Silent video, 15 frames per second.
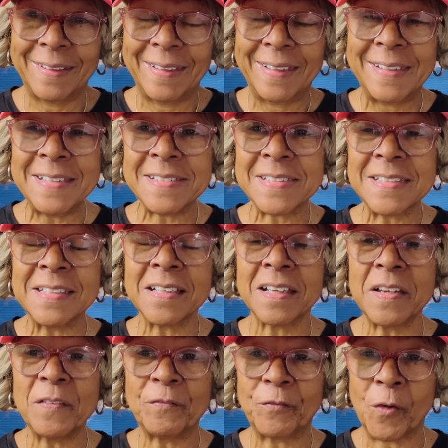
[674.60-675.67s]
He's
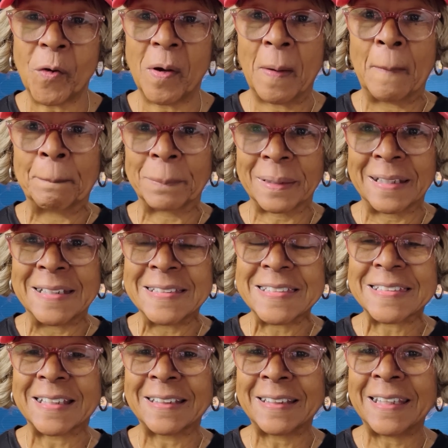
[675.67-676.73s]
looking for a place
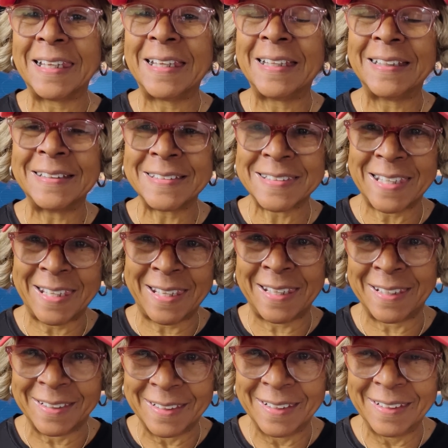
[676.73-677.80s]
to lay his
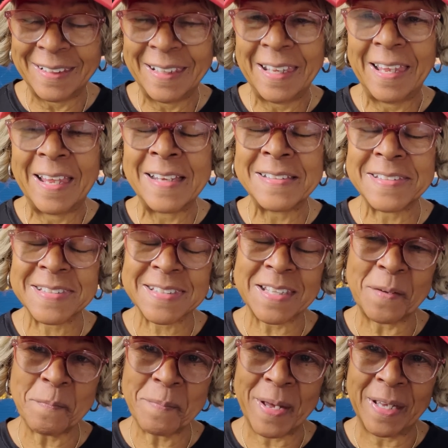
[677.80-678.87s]
head and
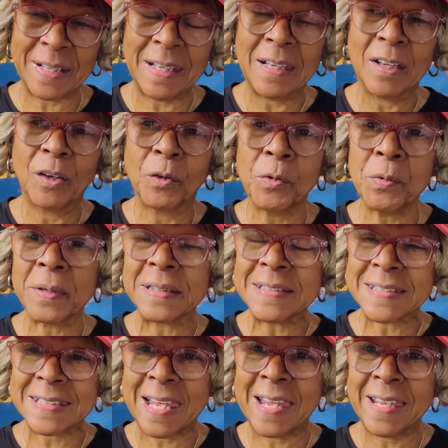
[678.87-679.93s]
somebody who
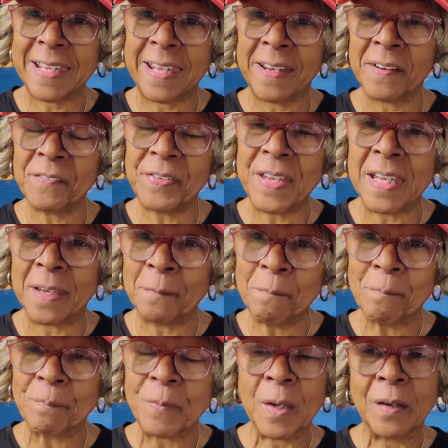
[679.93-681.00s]
can take care of
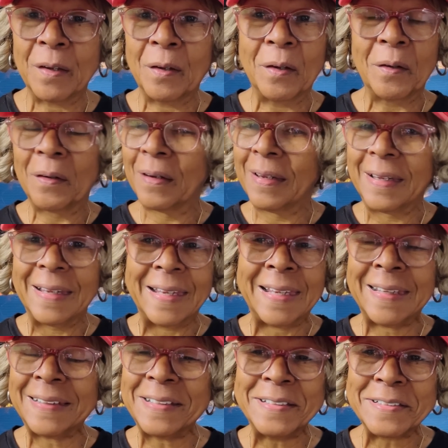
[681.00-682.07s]
him
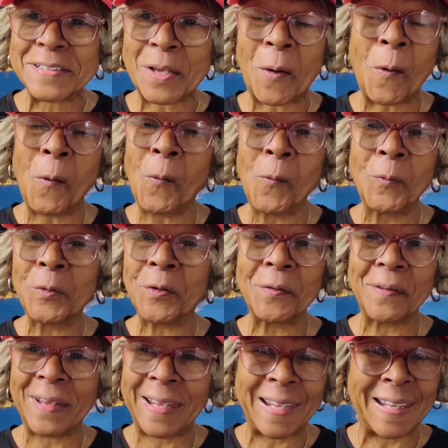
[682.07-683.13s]
in his
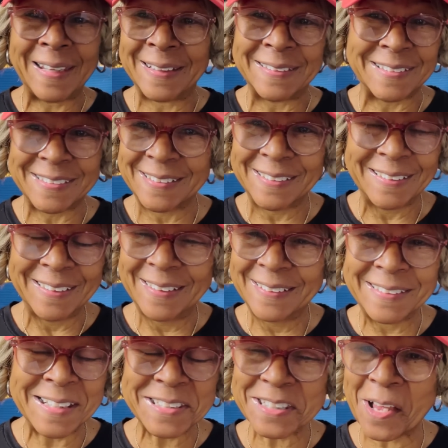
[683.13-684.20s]
older age.
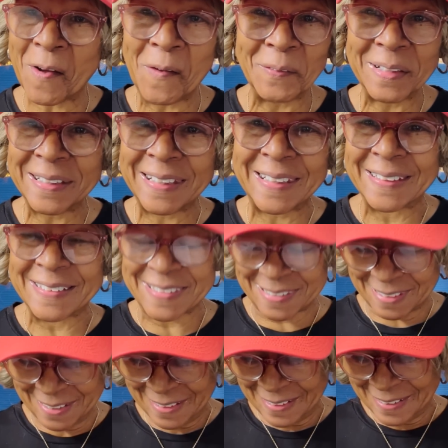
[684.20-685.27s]
That's all it is.
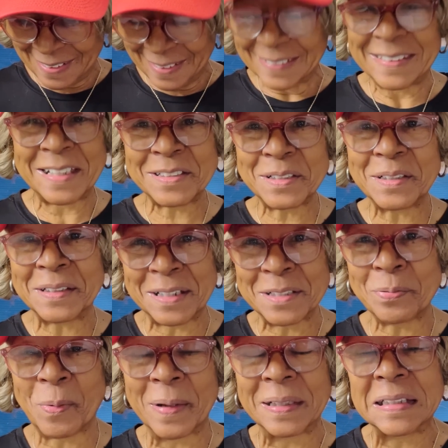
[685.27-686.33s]

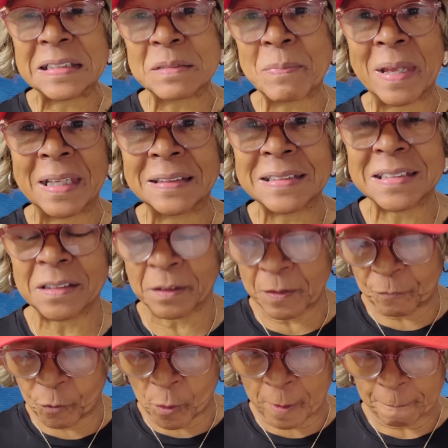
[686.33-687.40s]
That's what this man is looking
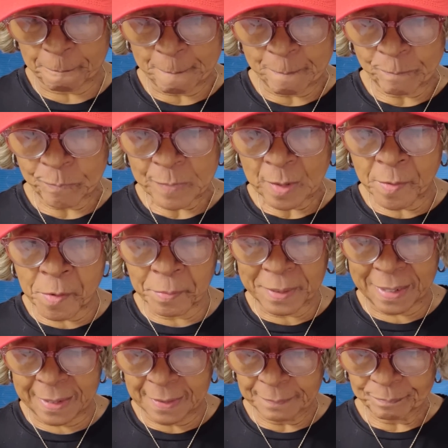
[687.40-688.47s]
for.
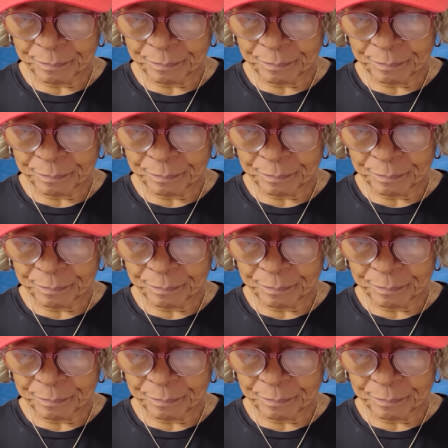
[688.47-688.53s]
Okay.